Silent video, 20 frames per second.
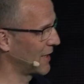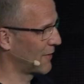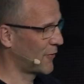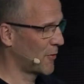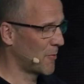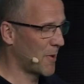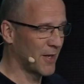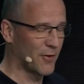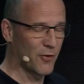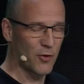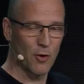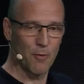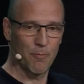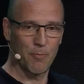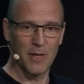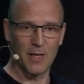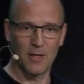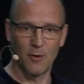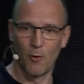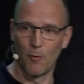from
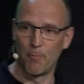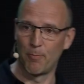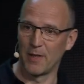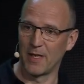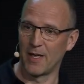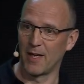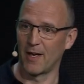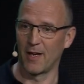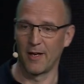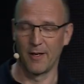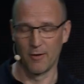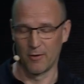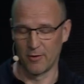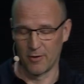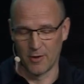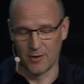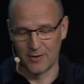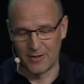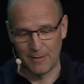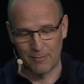Anthropic, OpenAI,
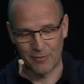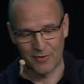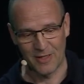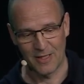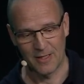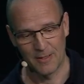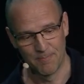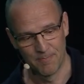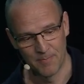or DeepSeek?